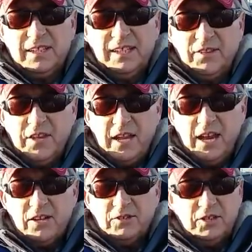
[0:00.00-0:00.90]
The
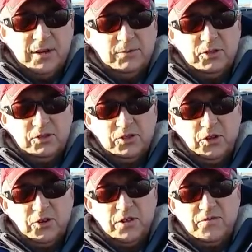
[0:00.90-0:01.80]
air temperature is
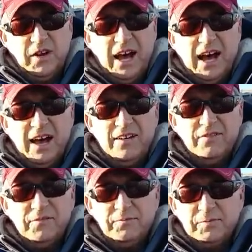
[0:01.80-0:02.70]
35.
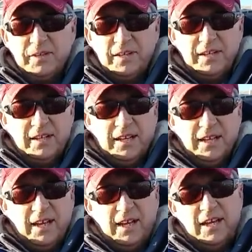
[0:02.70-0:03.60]

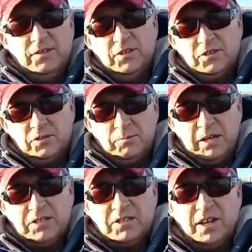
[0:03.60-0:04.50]
And this is
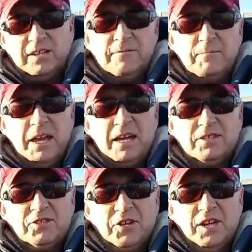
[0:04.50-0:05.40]
my second
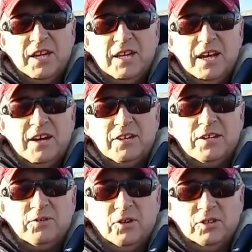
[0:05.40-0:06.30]
bass today out
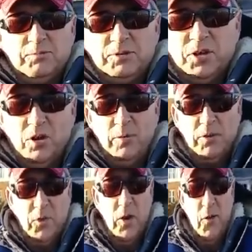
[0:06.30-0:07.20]
here on the
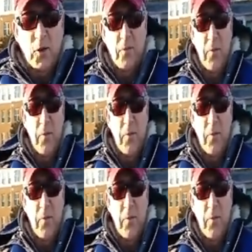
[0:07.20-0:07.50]
Potomac River.